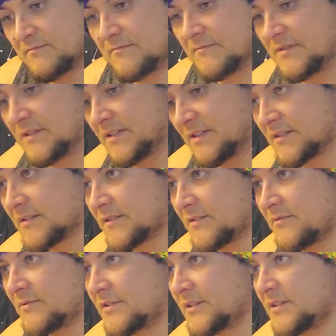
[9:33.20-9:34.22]
It's
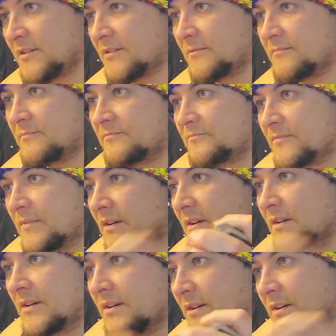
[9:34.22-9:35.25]
going there.
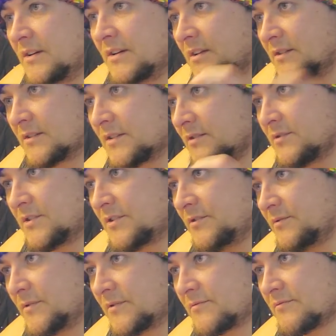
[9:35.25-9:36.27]
So 2
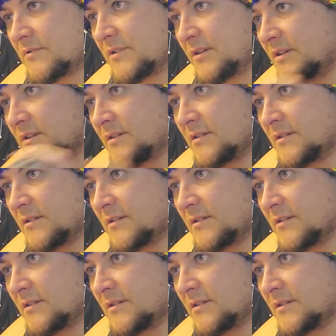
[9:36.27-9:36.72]
and 3.